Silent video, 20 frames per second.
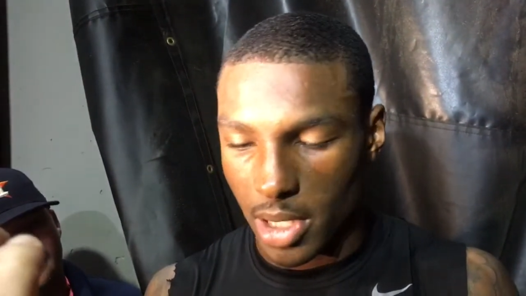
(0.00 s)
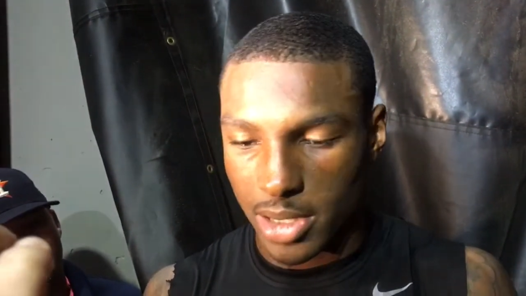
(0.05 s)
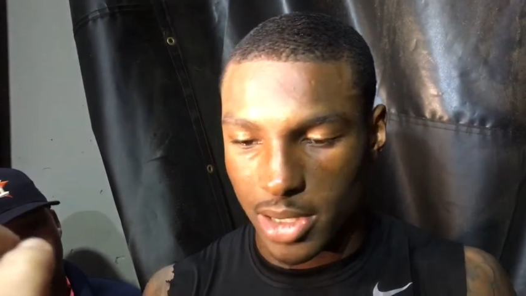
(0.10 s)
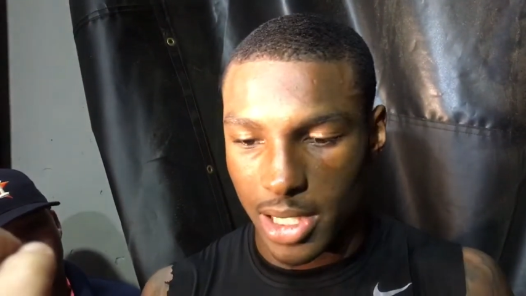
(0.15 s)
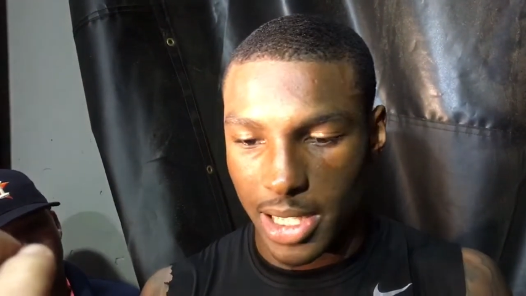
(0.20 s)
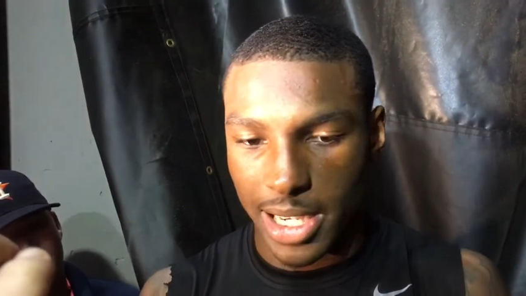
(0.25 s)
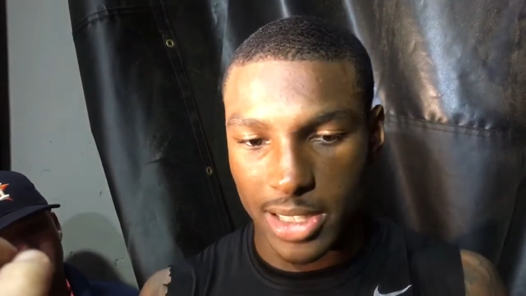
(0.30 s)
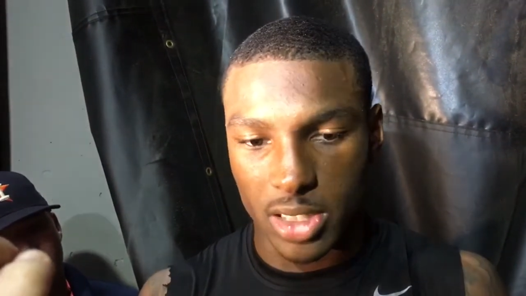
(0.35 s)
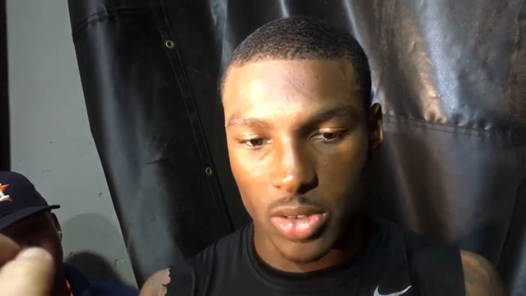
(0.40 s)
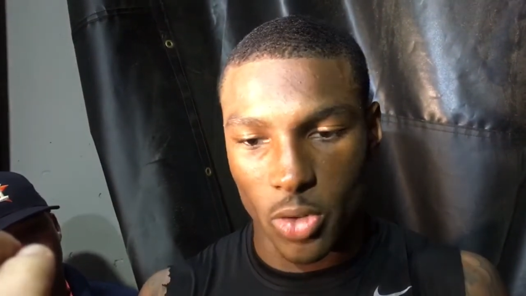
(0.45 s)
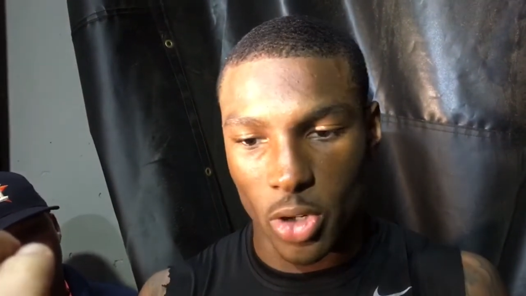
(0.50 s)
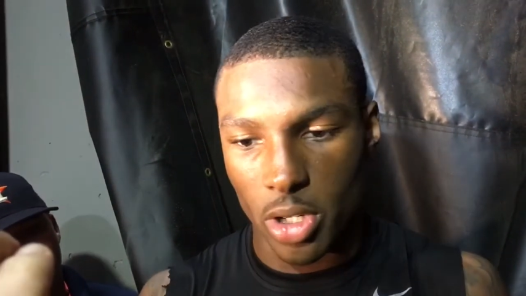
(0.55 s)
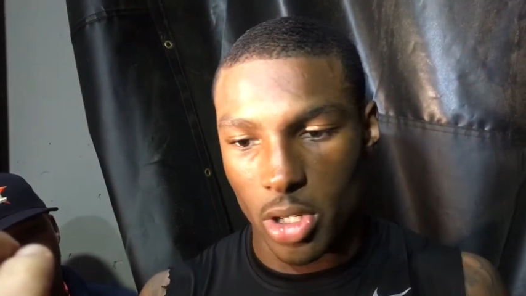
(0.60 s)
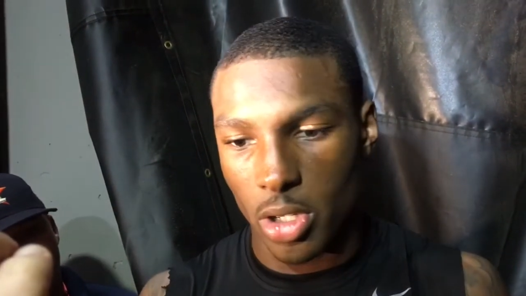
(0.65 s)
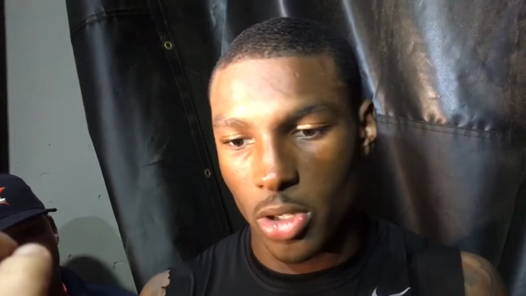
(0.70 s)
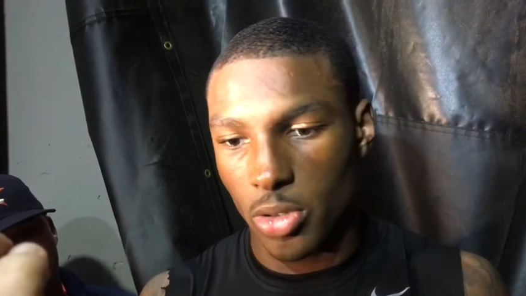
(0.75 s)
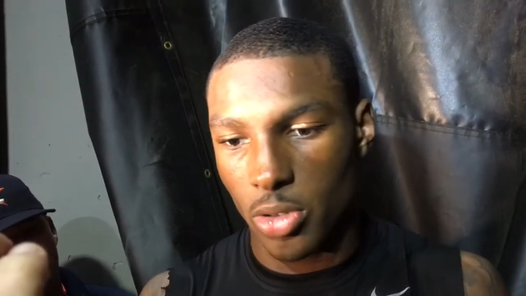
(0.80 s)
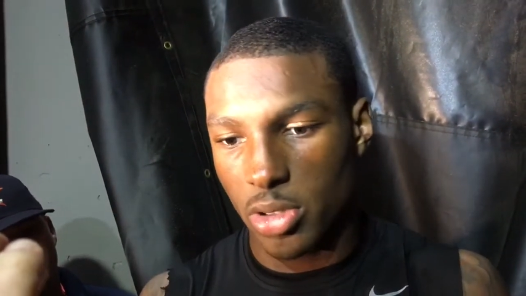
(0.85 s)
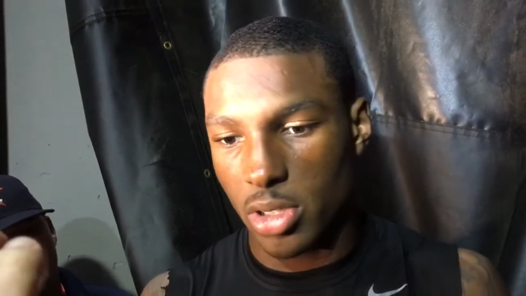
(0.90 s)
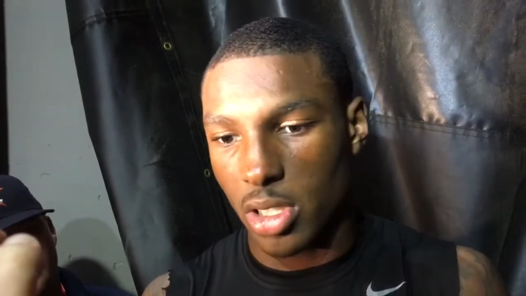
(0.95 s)
I still got some work
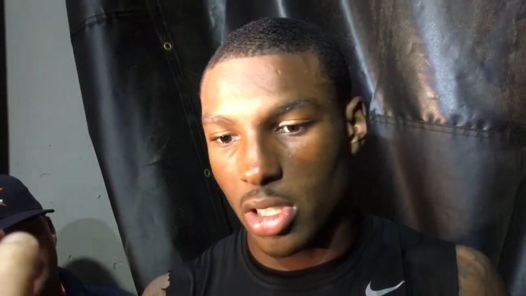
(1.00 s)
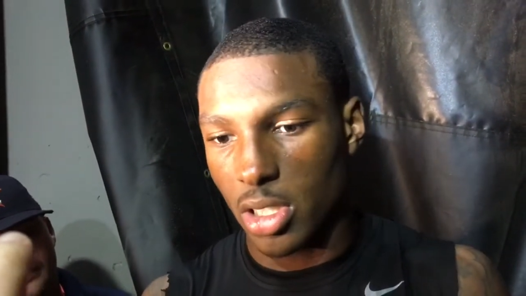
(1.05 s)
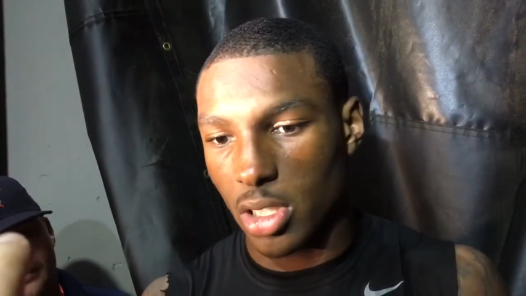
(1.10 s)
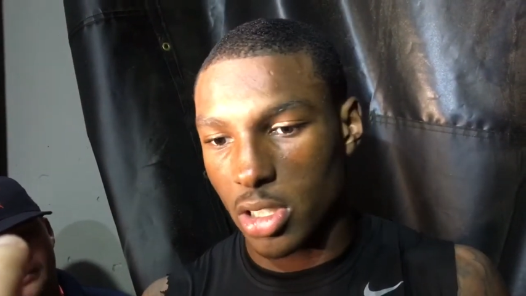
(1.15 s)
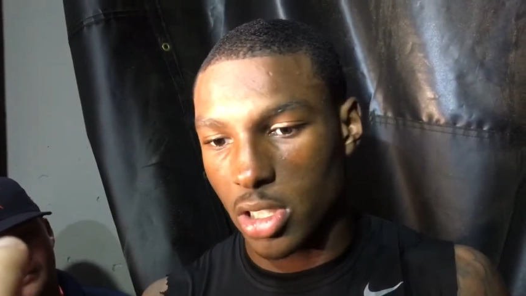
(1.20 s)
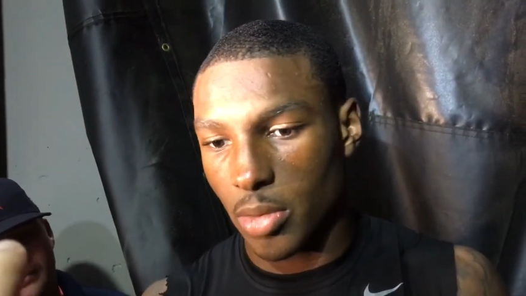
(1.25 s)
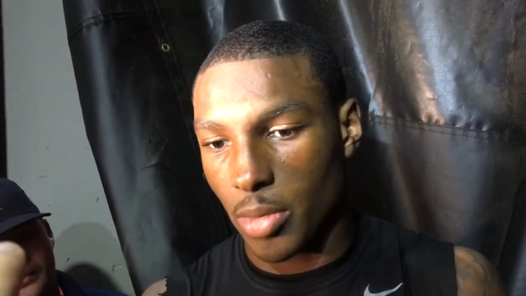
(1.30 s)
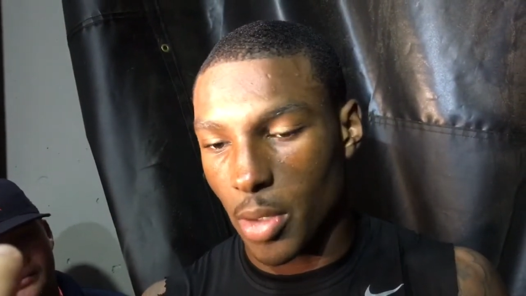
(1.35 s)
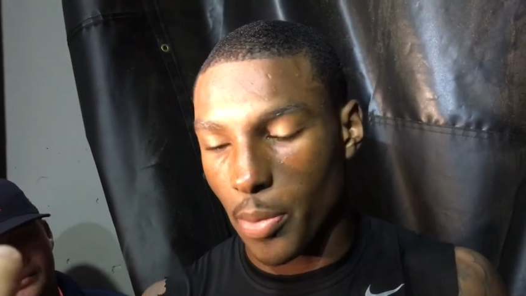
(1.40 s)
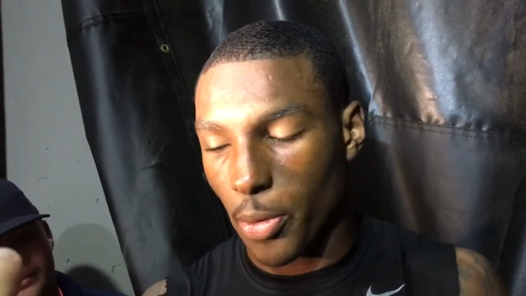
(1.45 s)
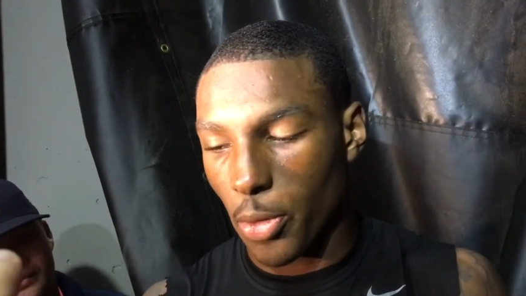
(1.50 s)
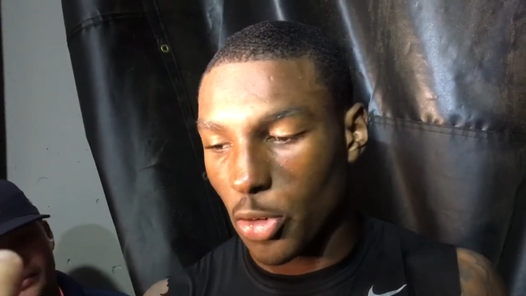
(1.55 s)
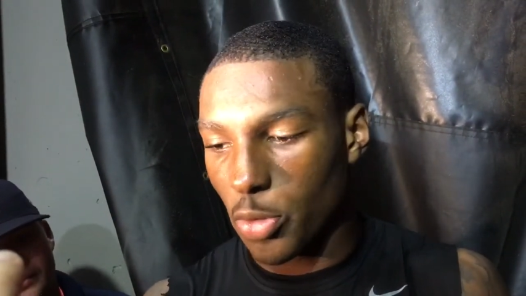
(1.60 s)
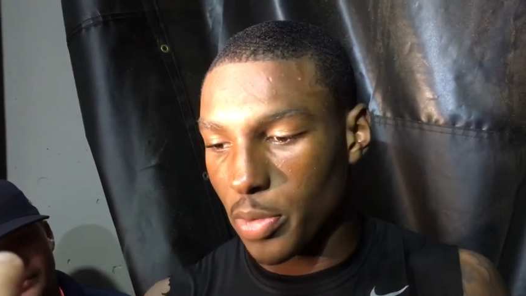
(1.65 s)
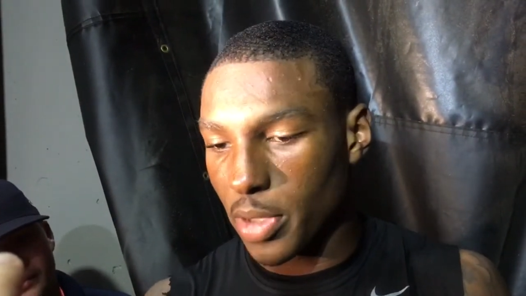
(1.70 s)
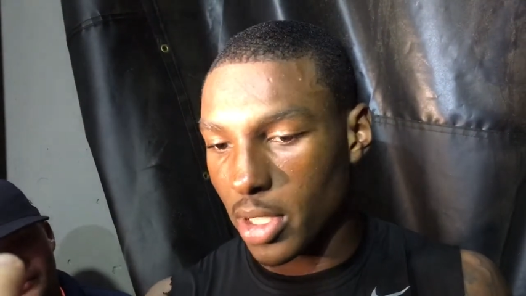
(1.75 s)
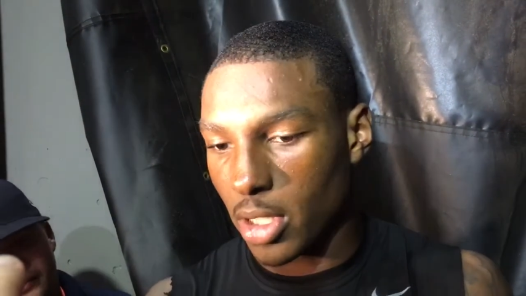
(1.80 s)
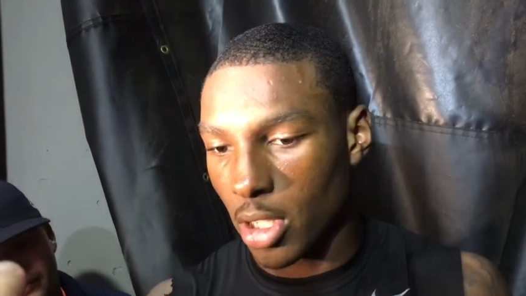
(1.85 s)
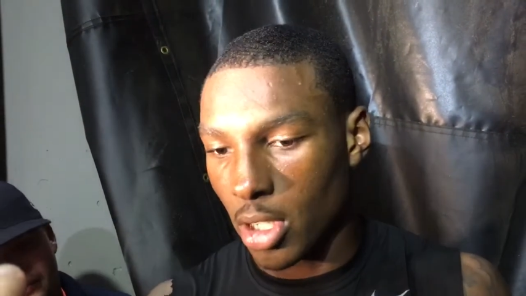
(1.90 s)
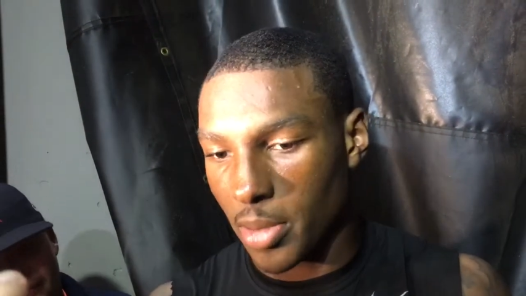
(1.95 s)
to do, still some
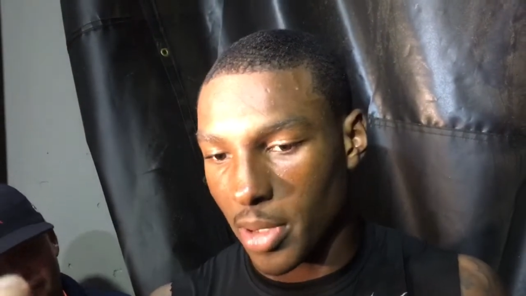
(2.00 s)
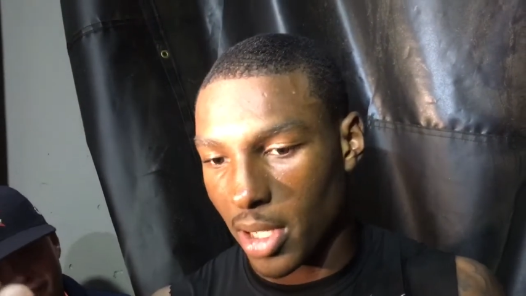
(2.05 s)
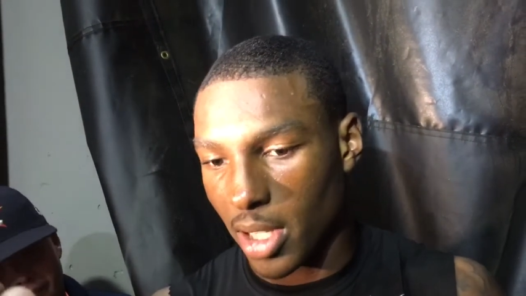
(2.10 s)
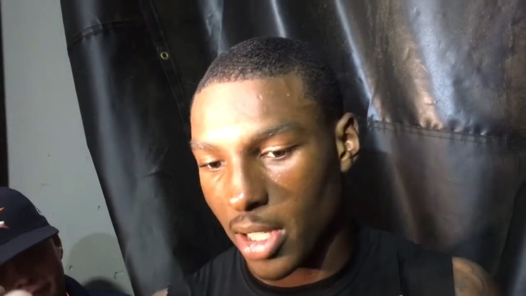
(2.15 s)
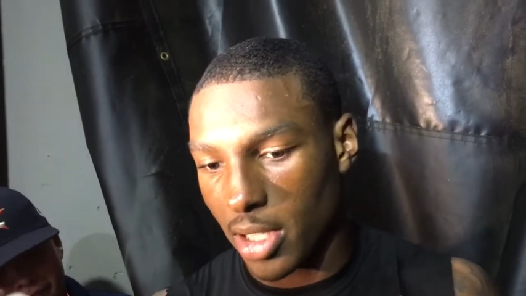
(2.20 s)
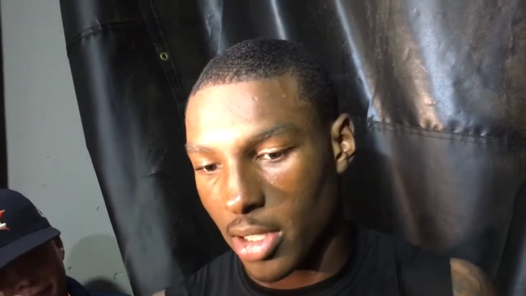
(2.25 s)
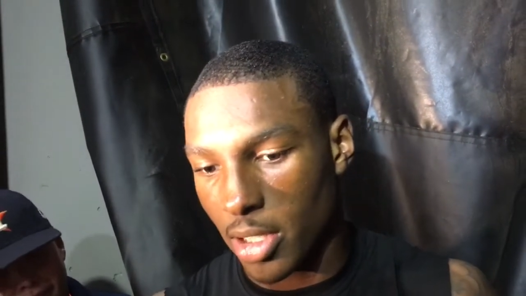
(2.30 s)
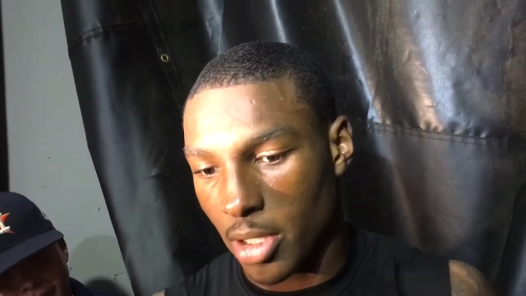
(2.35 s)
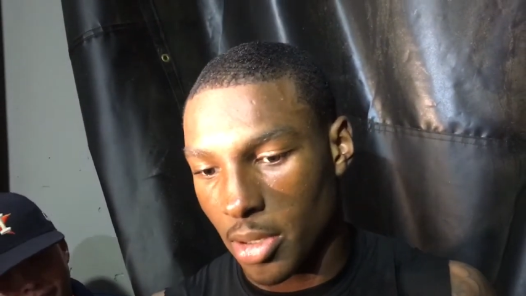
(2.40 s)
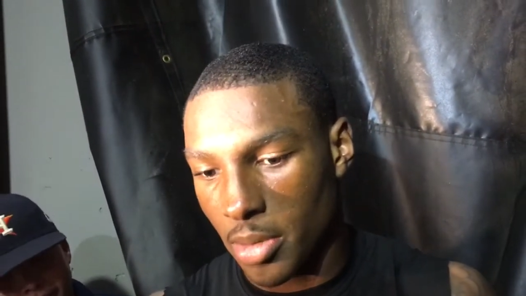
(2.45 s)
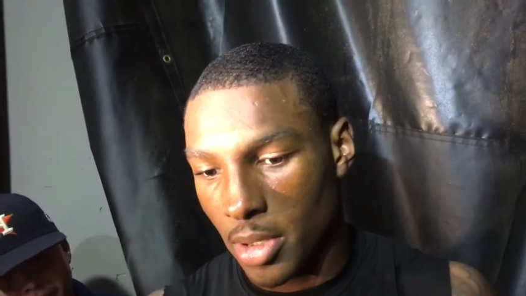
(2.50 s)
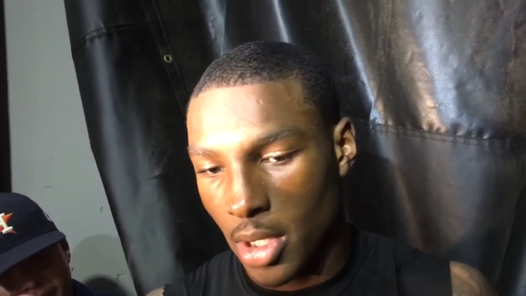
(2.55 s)
improvement um, to clean up.